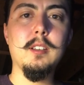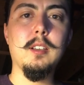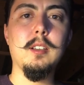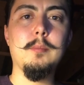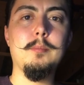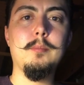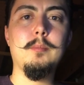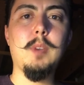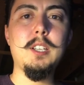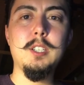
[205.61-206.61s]

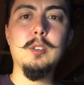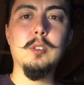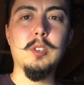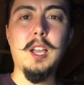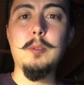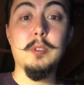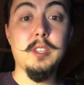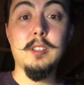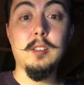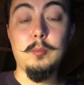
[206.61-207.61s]
I deal a lot with it,